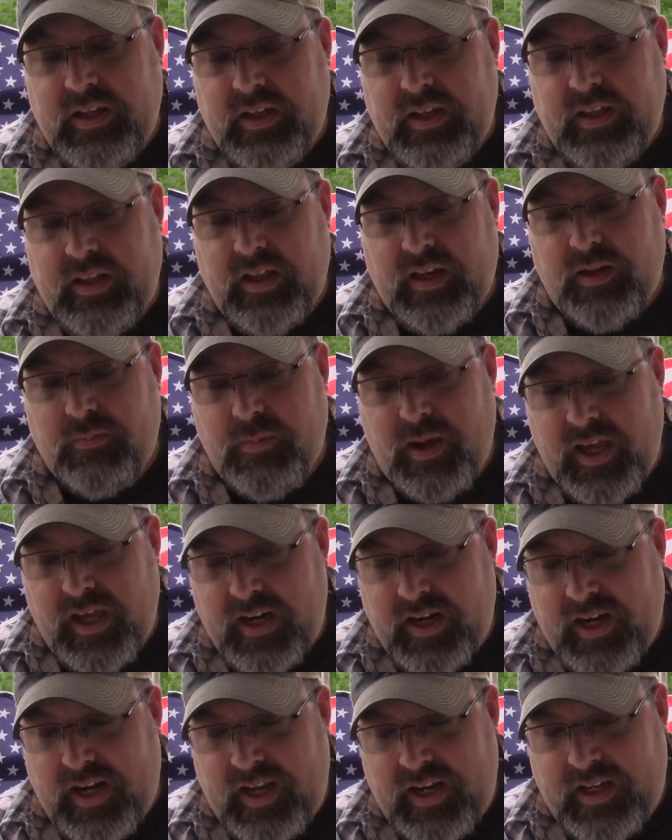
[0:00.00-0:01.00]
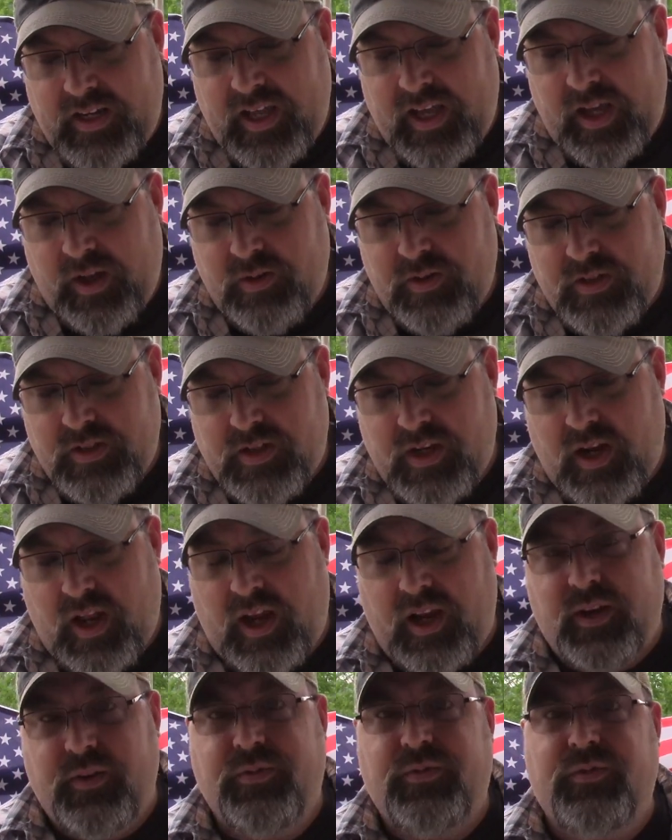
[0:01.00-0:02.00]
that a man lay down his
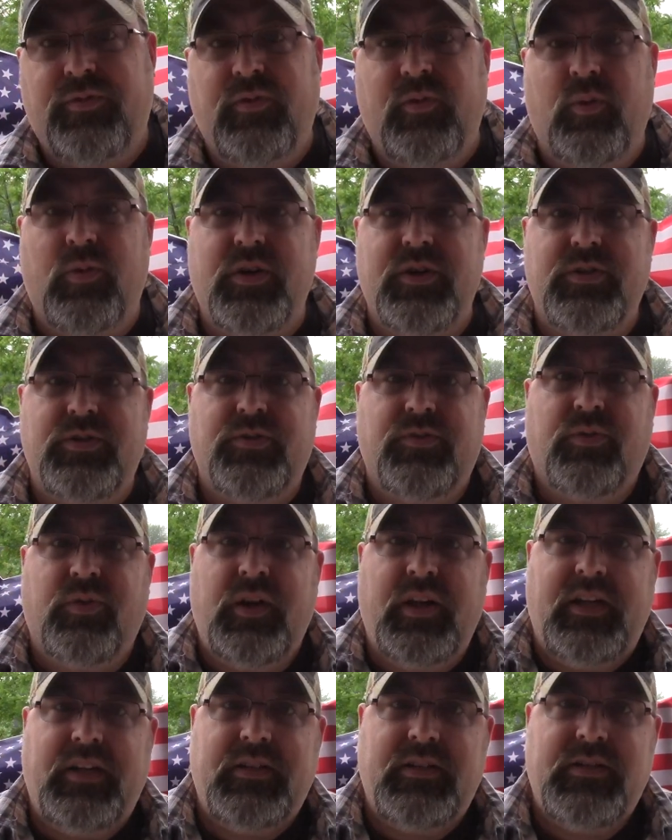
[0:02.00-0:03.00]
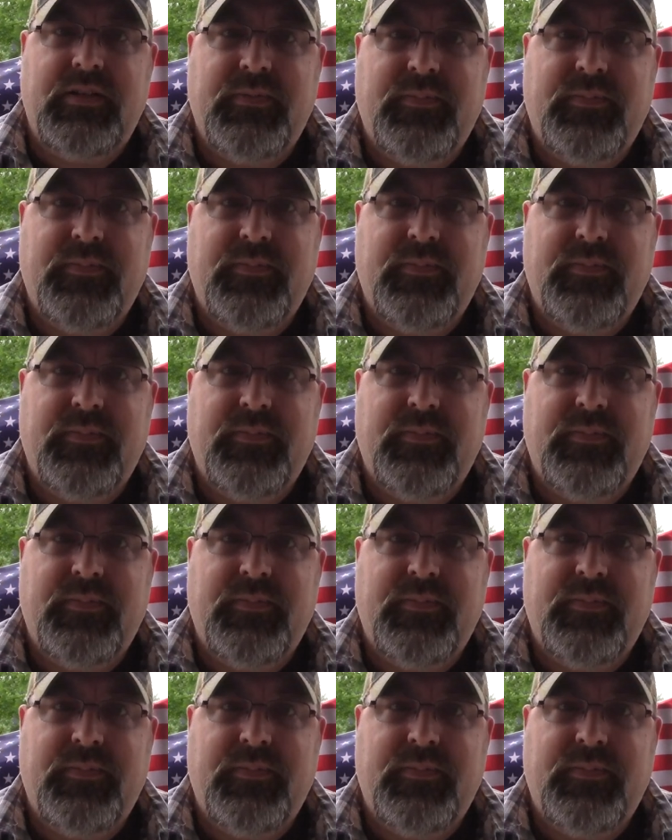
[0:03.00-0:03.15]
life for his friends."